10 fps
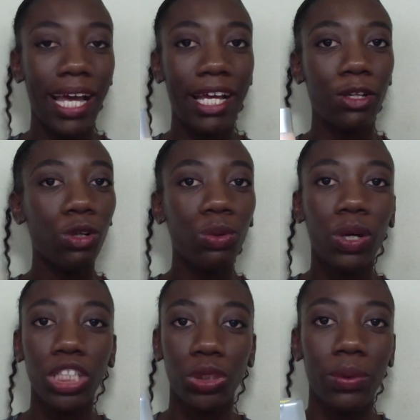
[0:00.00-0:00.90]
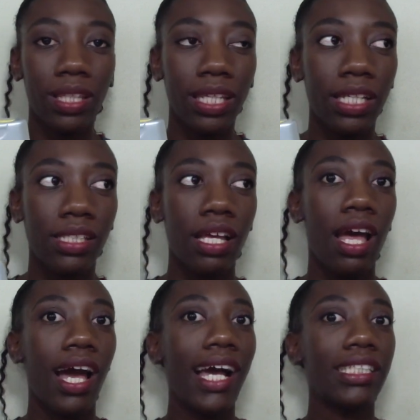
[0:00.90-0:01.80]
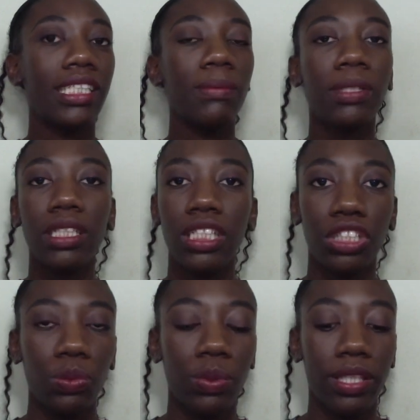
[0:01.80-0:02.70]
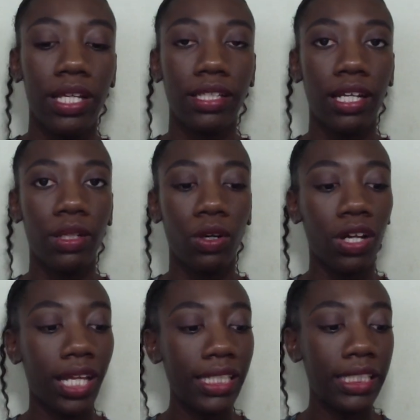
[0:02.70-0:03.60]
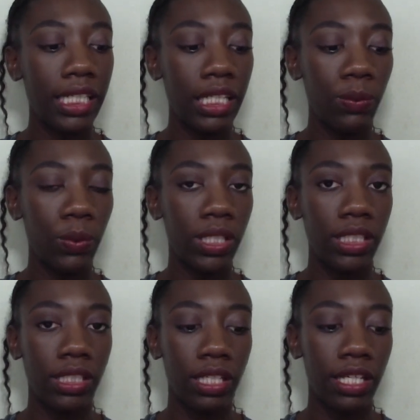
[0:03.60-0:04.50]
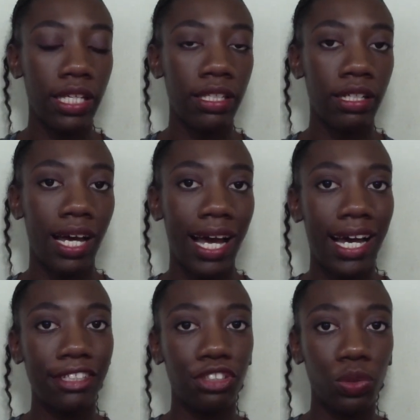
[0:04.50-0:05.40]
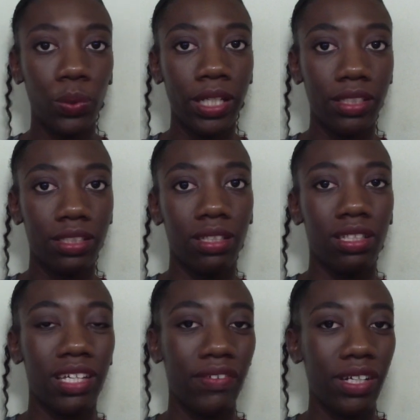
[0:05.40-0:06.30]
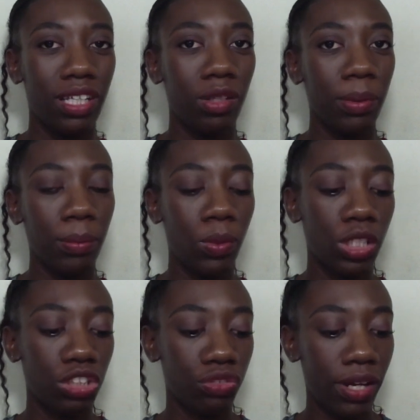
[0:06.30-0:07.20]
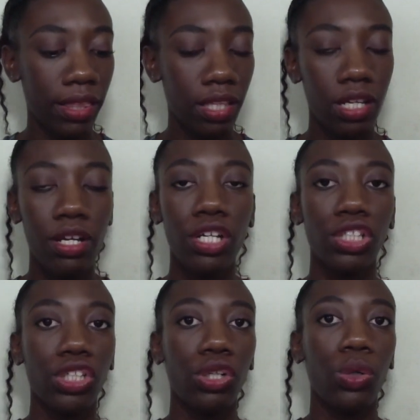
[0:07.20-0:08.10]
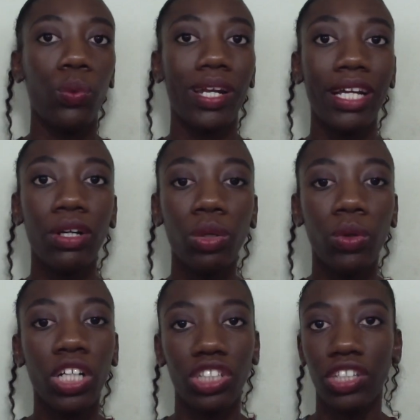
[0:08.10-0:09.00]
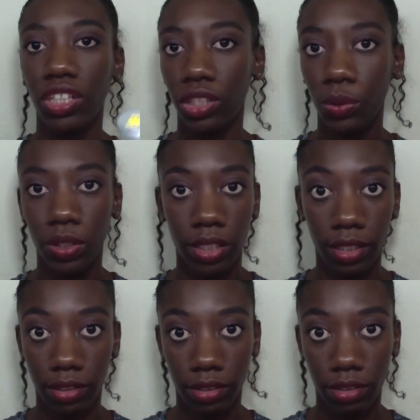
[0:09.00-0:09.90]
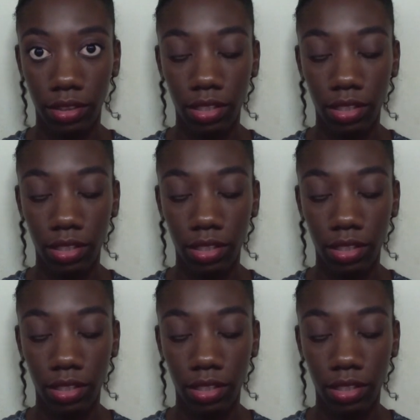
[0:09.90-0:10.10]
I co-washed with this, I deep conditioned with this, and all I did was either add to it to give it a little bit more strength, So when I co-wash, I just use this.